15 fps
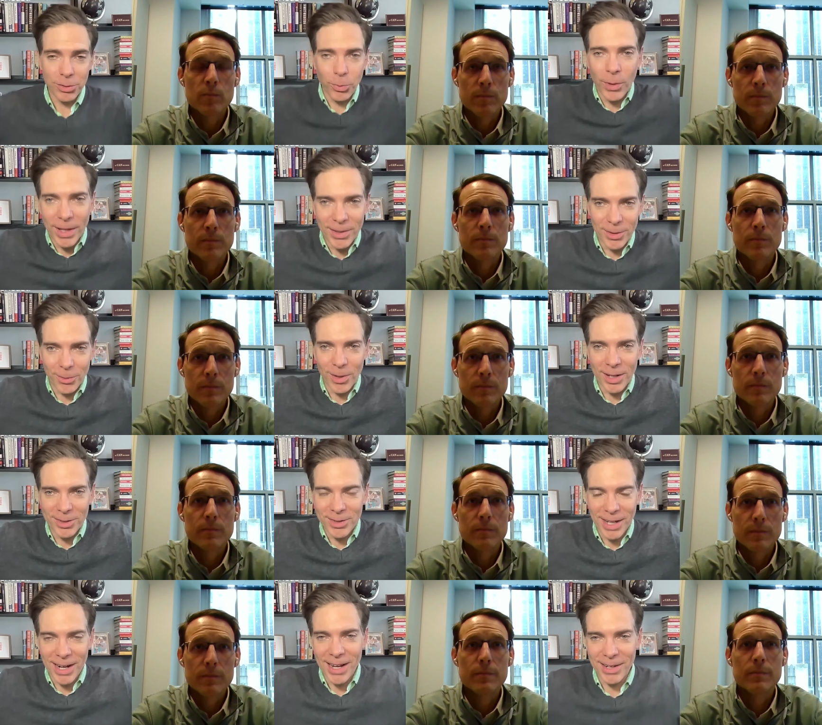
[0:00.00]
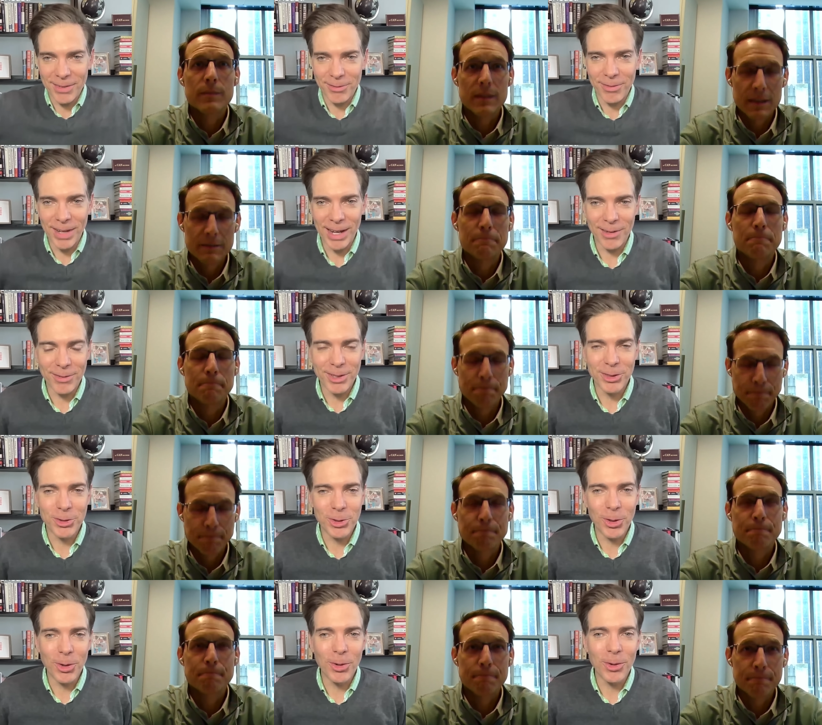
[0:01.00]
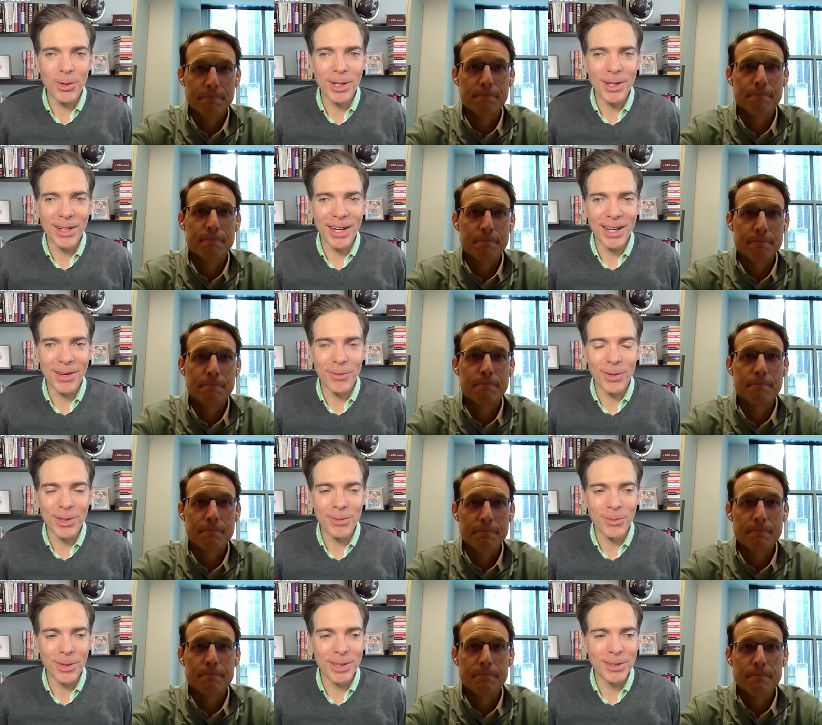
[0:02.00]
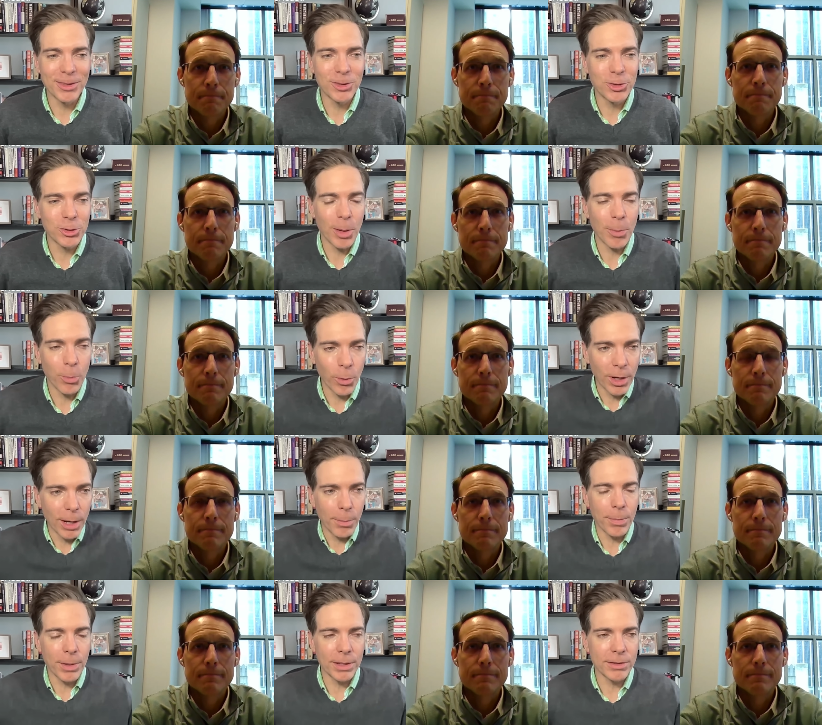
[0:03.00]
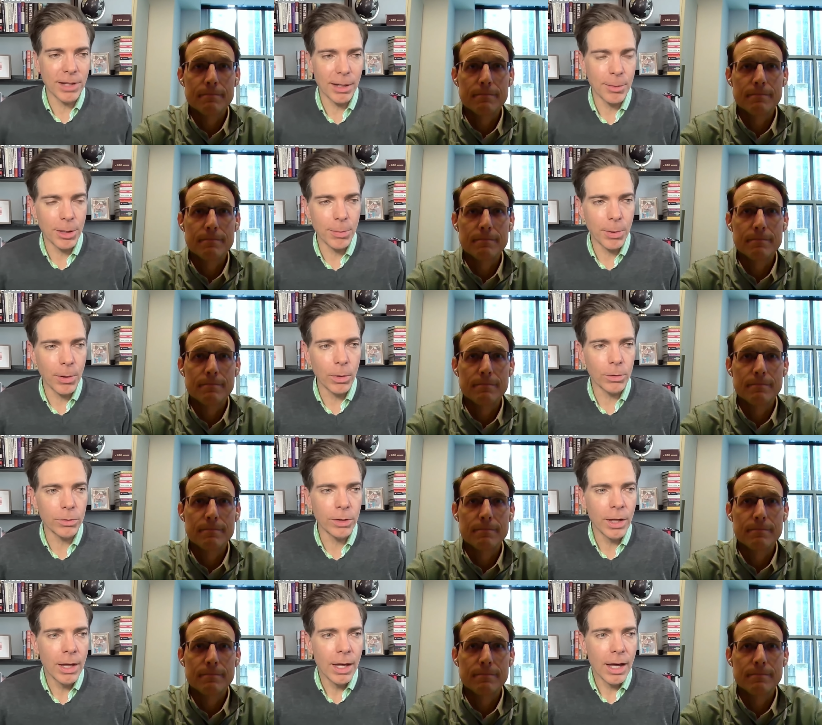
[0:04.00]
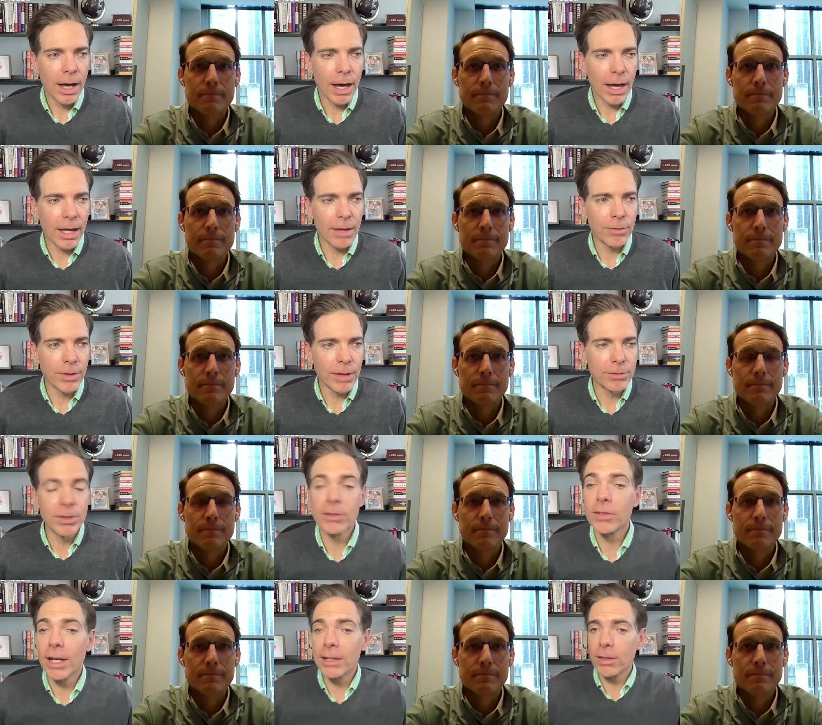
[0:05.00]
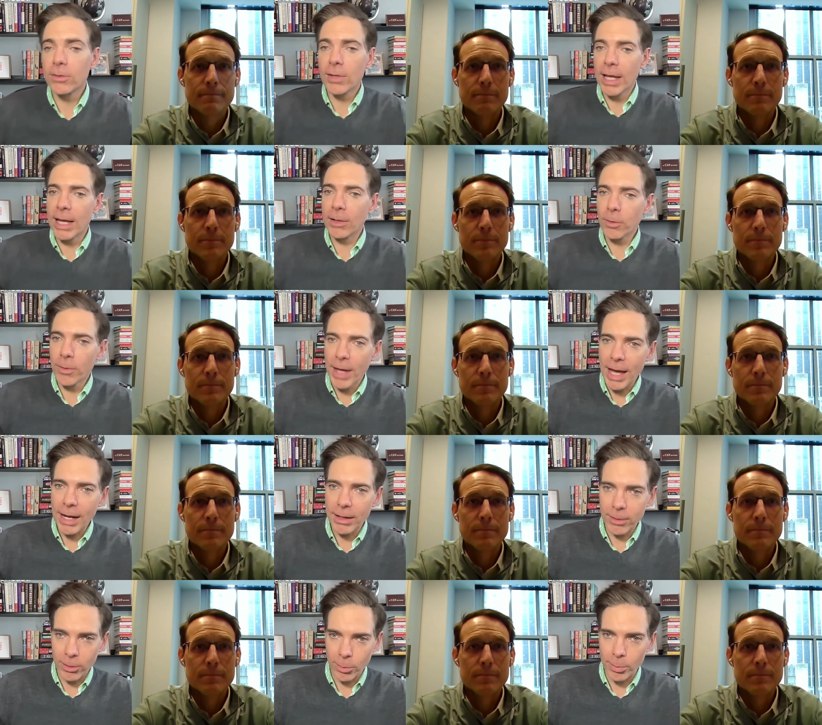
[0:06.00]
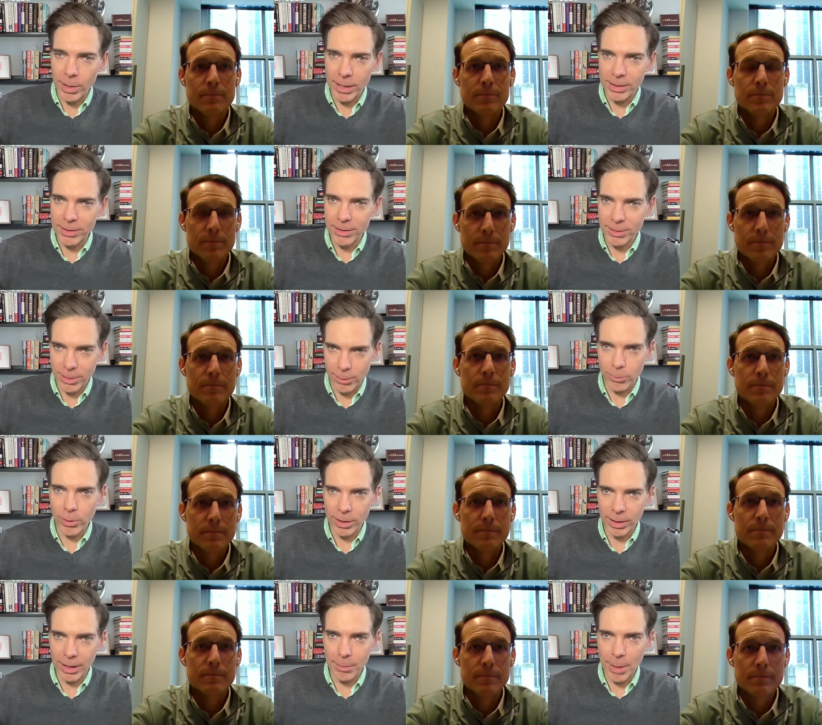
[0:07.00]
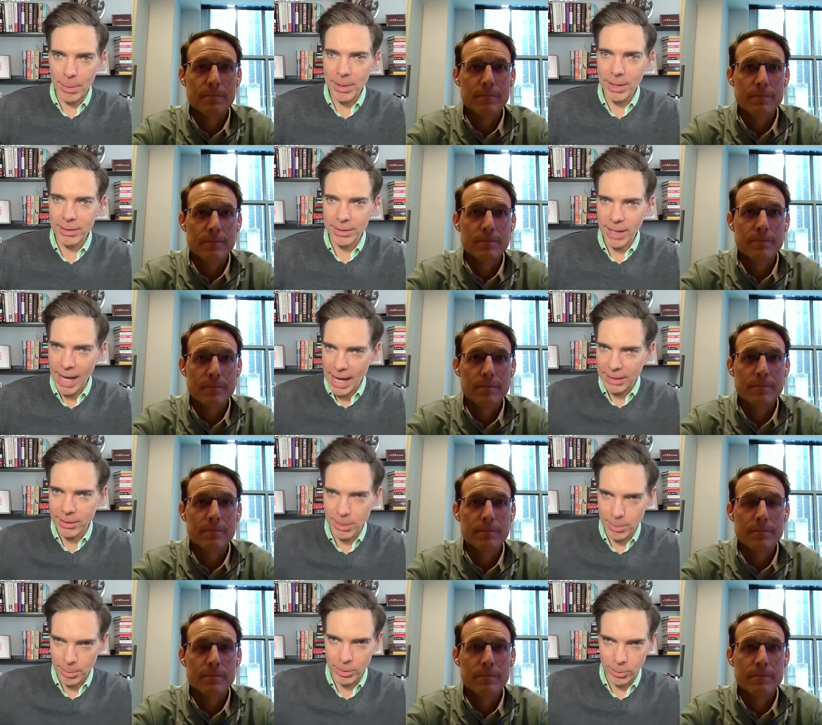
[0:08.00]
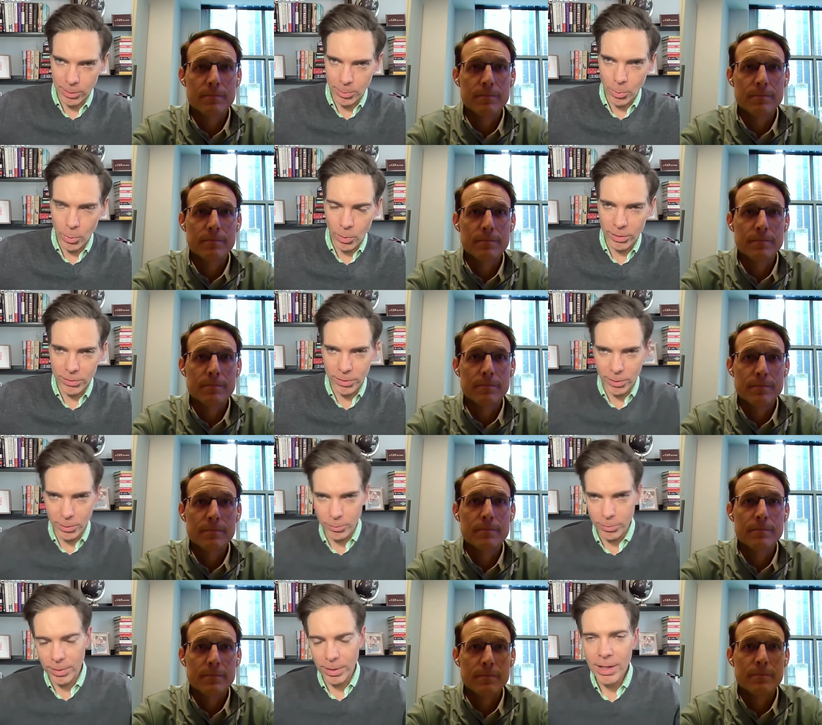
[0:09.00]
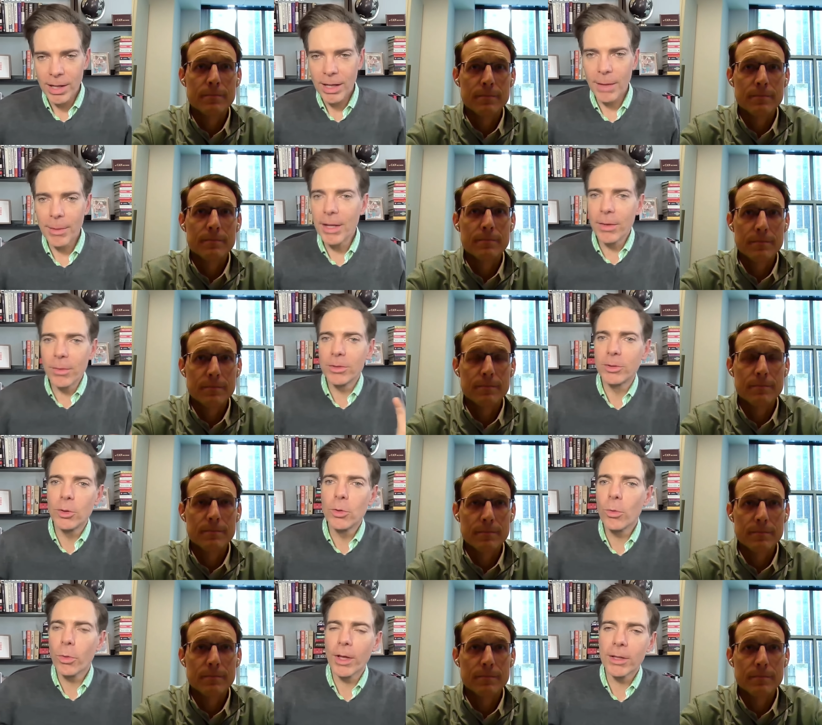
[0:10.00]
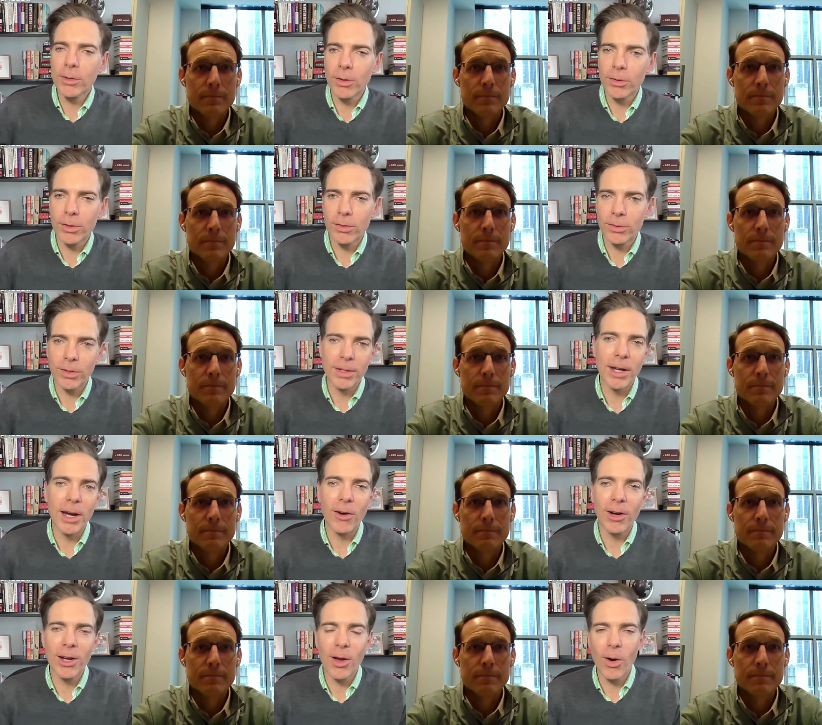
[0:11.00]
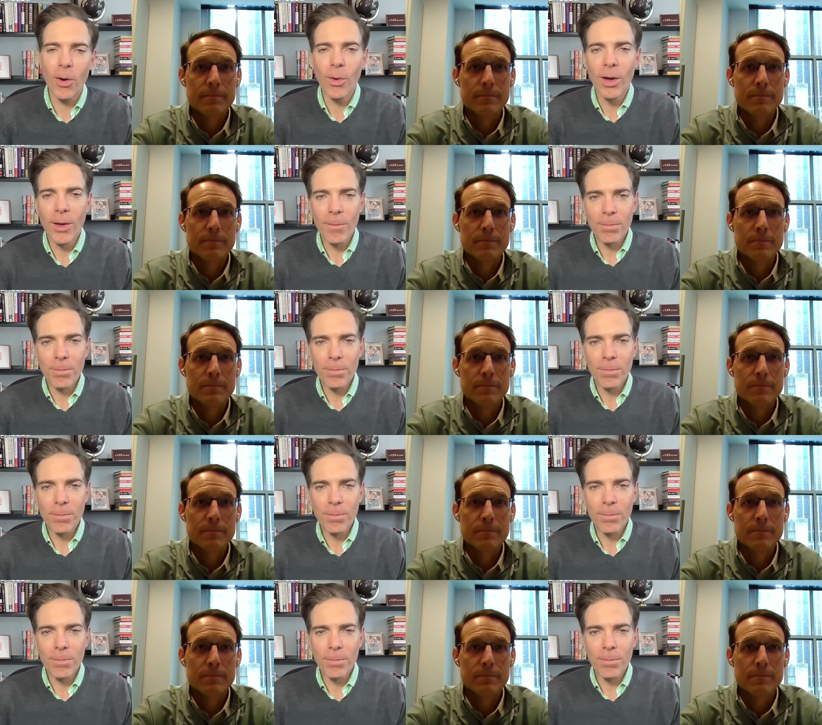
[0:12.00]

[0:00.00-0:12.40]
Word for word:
Speaker 1: when the race got out of control, when Trump went up big time in the polls. If DeSantis had handled that a little bit differently, maybe attacked him a little more instead of, do you think there's a scenario